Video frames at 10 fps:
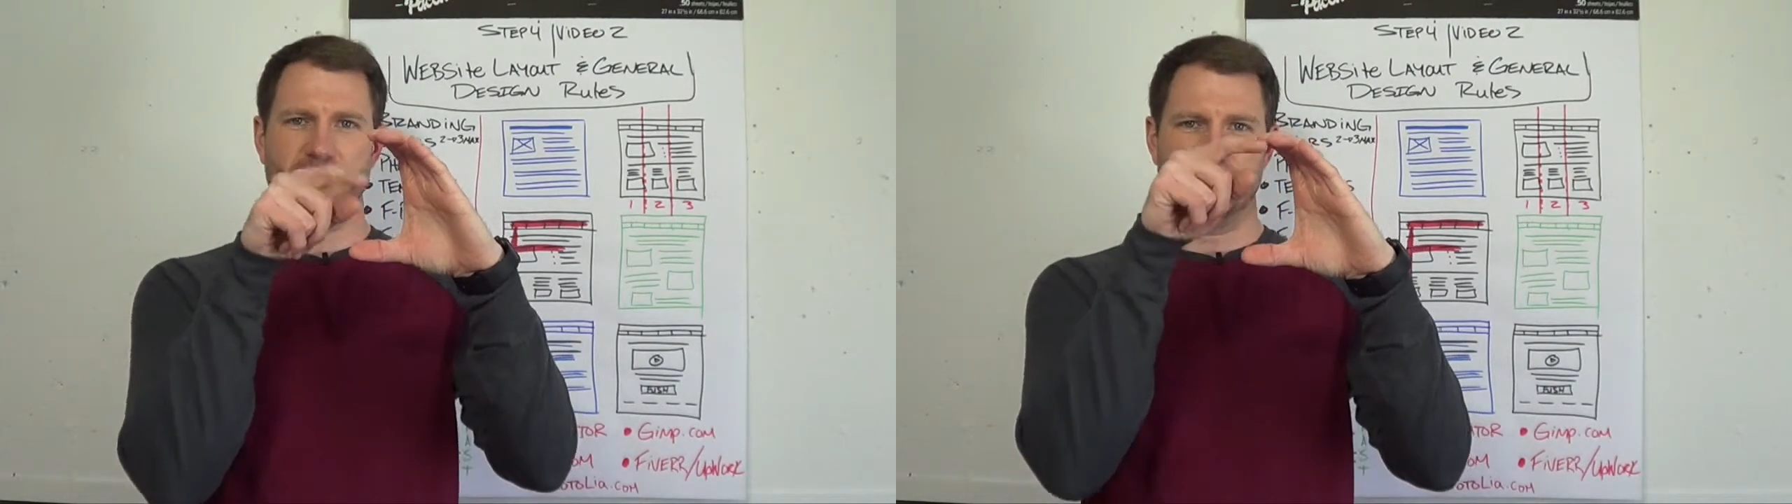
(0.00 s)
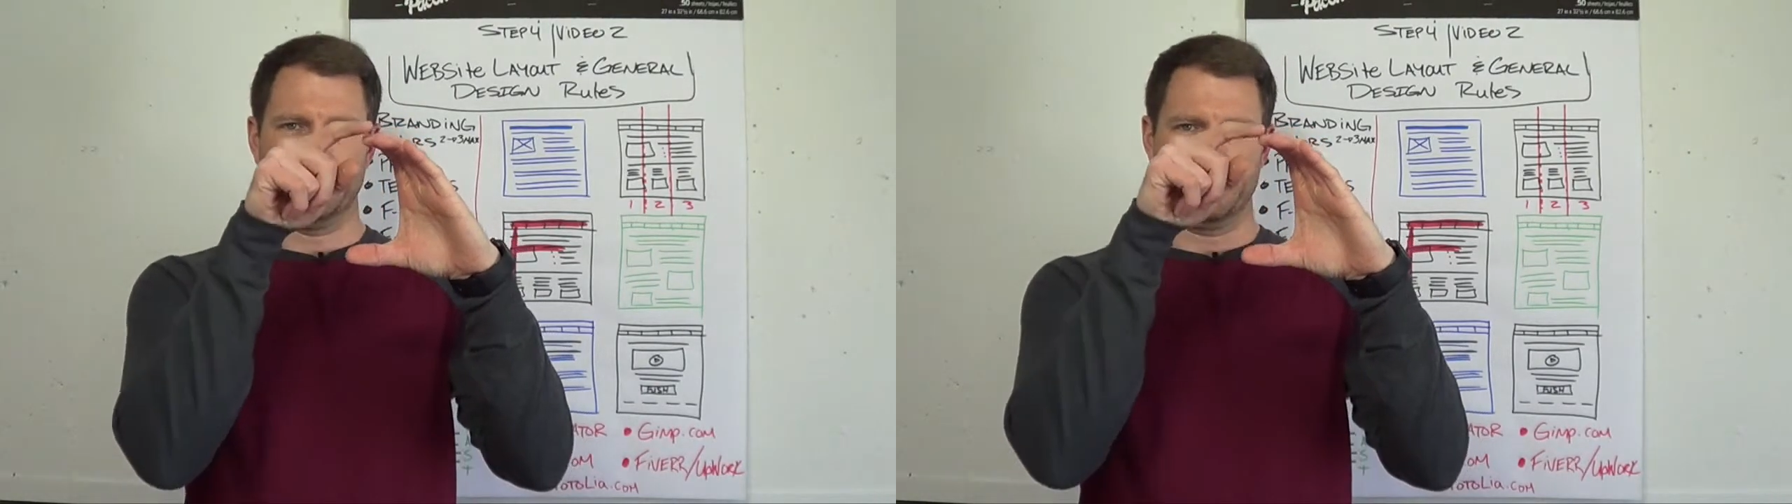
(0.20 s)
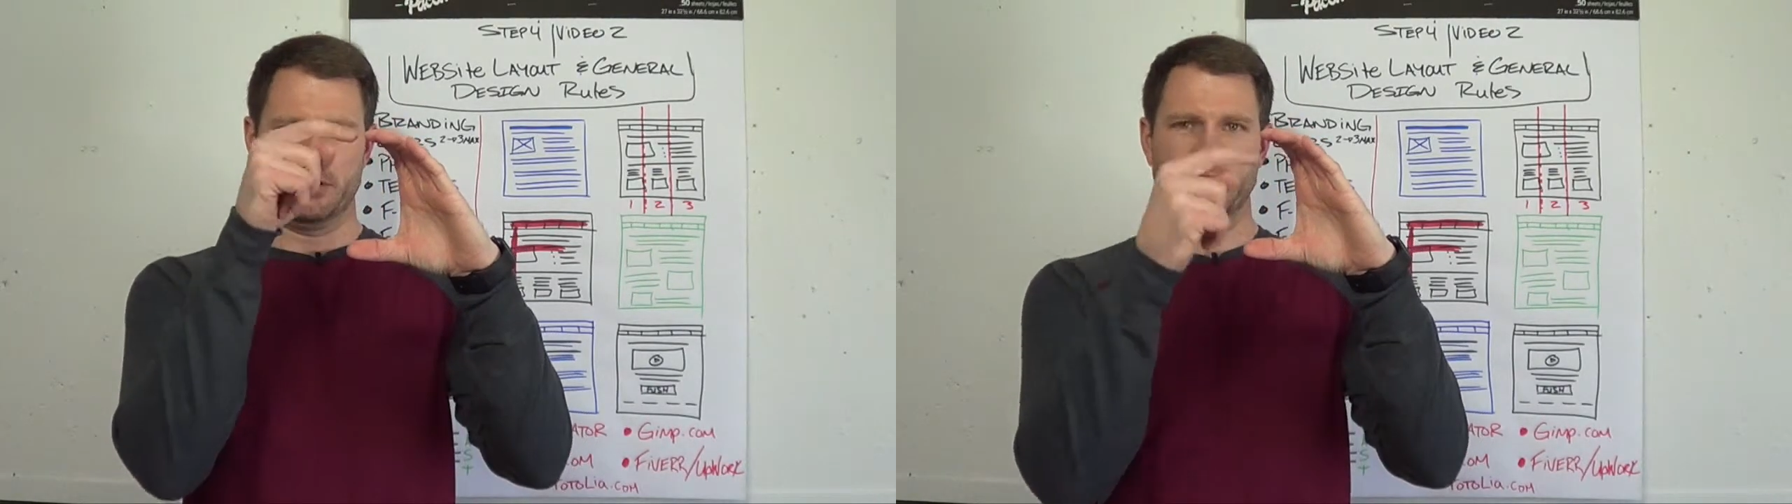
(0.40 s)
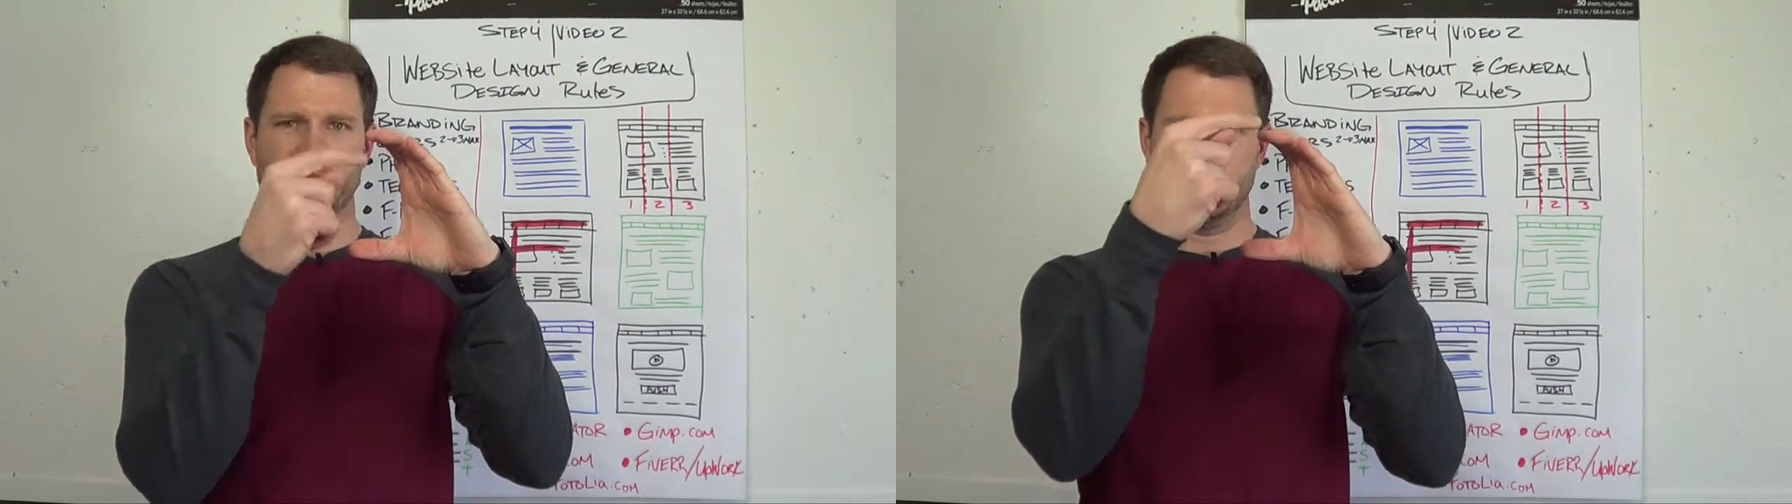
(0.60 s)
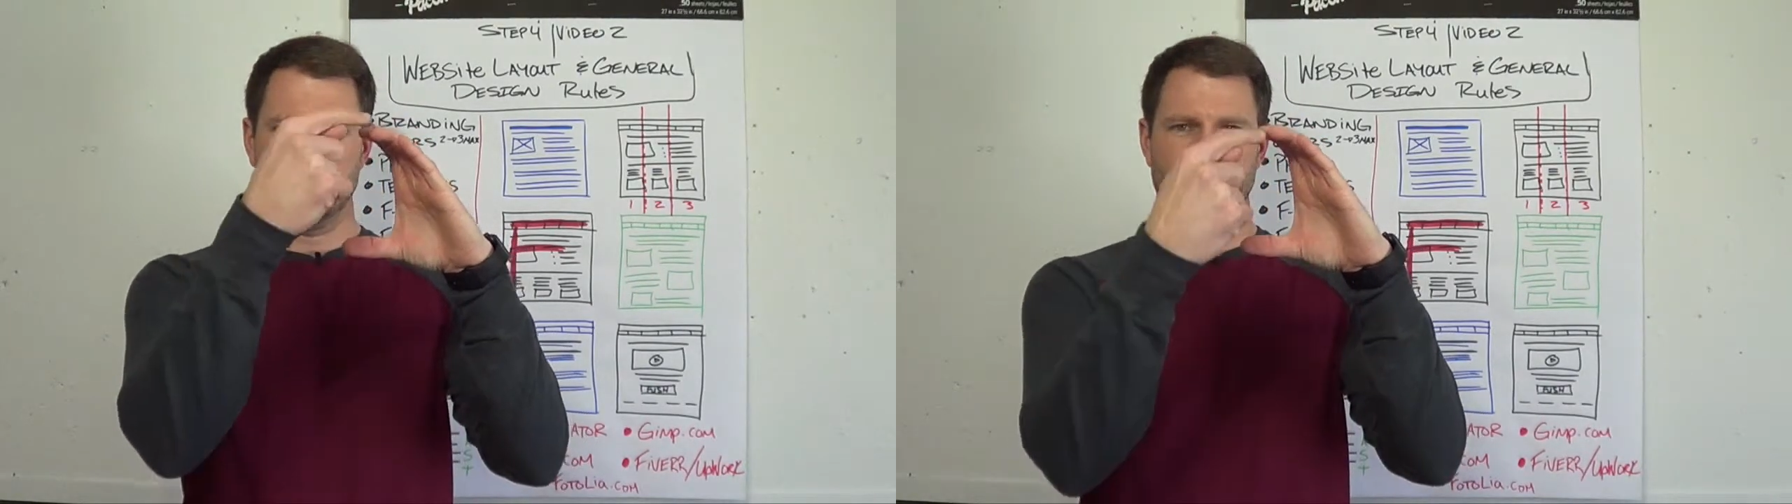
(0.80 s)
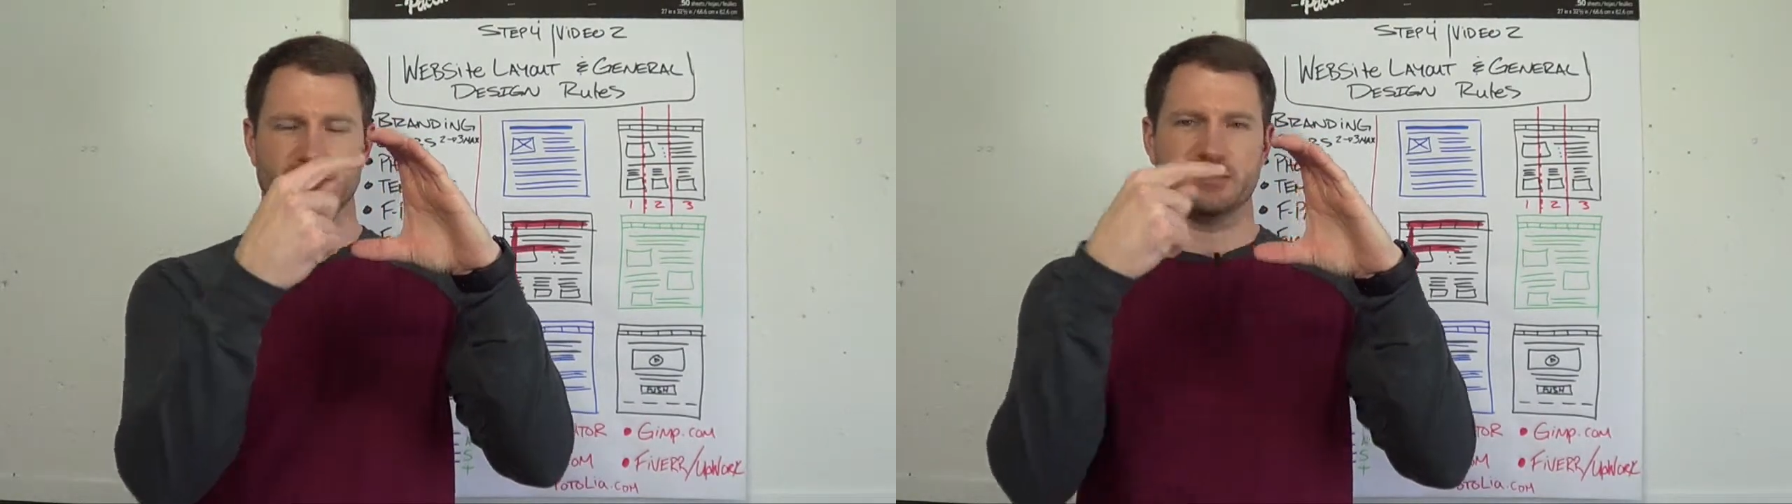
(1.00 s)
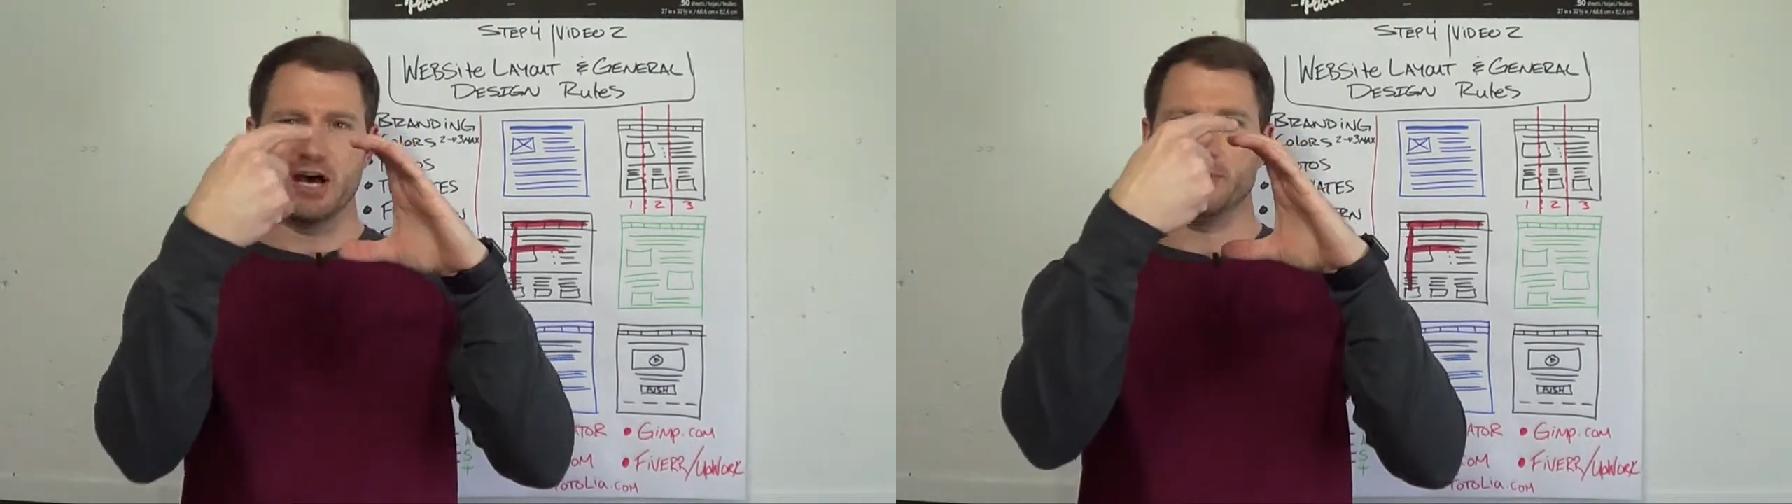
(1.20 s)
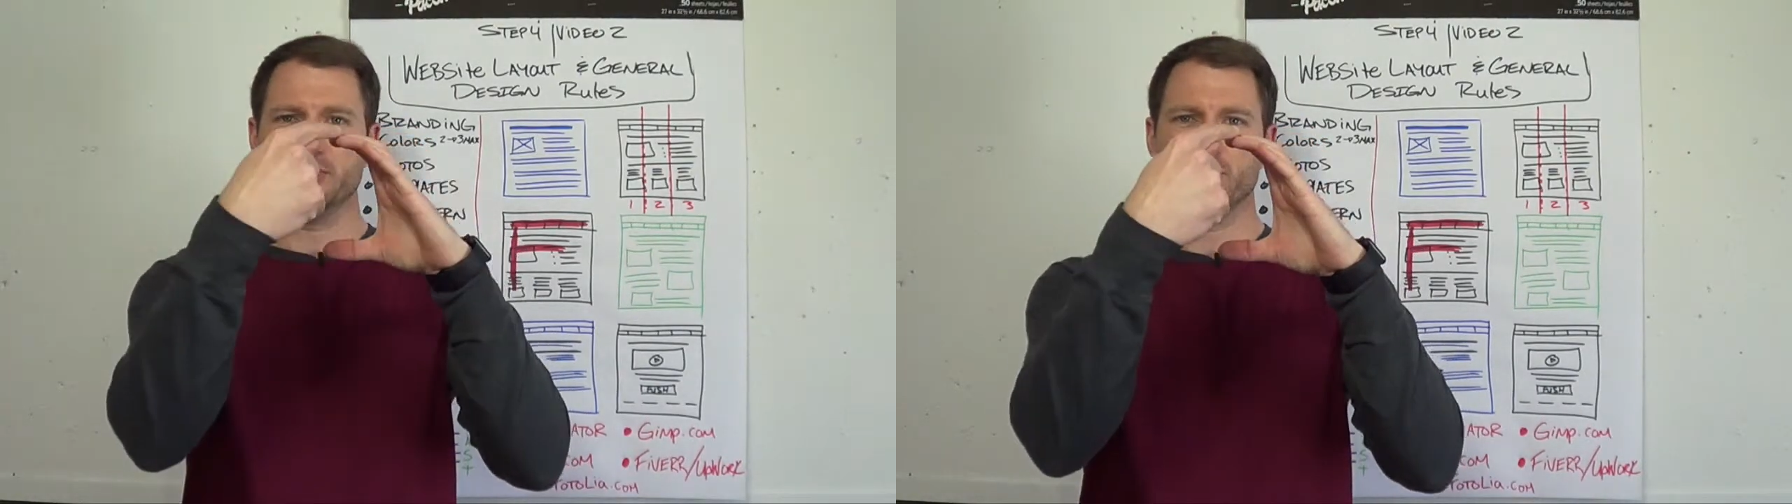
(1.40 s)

of the color on the top